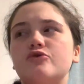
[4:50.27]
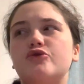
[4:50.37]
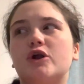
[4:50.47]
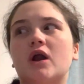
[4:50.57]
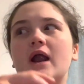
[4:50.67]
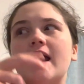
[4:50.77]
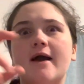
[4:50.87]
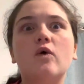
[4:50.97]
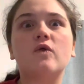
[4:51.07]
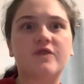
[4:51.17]
They're
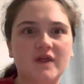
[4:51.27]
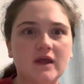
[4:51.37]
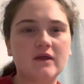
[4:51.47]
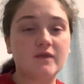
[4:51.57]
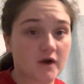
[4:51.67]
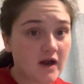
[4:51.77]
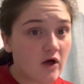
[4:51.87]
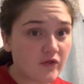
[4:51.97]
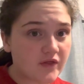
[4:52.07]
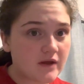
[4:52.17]
healthy, they're
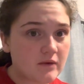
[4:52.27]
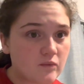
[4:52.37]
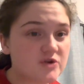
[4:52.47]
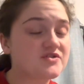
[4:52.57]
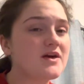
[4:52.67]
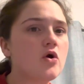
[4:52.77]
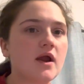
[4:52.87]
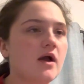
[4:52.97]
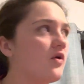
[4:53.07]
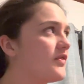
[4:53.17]
healthy, which they
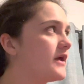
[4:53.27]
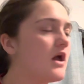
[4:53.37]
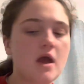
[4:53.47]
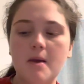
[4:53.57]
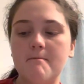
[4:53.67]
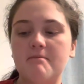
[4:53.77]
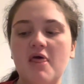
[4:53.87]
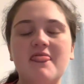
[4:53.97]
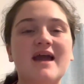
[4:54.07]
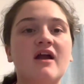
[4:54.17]
are healthy,
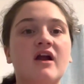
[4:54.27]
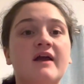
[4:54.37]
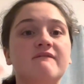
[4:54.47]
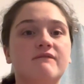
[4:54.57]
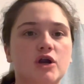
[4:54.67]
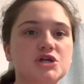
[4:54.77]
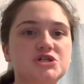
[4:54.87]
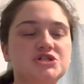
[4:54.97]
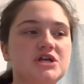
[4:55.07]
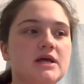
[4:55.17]
but they are a
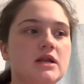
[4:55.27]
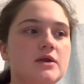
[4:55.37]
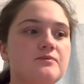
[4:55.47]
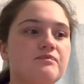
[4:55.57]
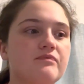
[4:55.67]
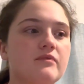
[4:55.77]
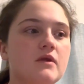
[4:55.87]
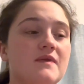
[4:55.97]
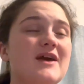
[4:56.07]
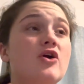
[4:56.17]
version,
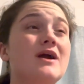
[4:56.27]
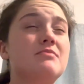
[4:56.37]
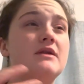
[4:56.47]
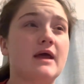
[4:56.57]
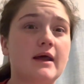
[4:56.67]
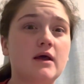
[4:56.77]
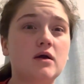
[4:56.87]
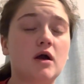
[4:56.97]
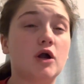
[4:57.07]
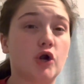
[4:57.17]
they are a
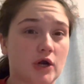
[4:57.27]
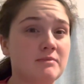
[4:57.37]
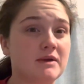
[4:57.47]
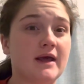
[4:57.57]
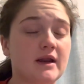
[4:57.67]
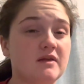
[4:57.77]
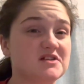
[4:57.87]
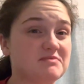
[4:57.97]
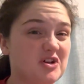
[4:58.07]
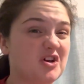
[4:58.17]
banana, a green banana
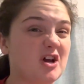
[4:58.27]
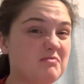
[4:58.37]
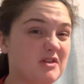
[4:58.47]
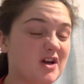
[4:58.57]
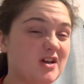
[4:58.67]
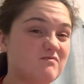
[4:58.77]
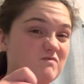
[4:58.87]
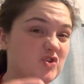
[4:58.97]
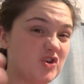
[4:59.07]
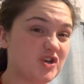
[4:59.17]
that's been cut up and like
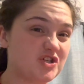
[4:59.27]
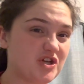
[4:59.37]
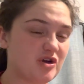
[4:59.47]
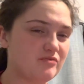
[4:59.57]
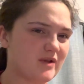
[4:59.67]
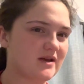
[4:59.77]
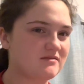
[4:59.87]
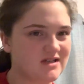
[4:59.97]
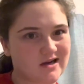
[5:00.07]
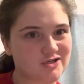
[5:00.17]
cooked, you know, and
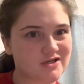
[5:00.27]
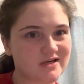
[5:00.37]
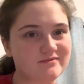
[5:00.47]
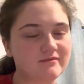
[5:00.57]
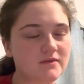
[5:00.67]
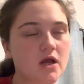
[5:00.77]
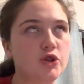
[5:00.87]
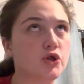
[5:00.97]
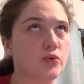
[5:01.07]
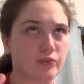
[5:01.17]
like dehydrated.
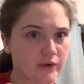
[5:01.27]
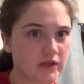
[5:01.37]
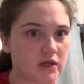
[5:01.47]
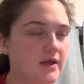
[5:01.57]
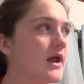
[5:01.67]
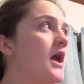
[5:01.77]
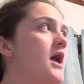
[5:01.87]
They're really good.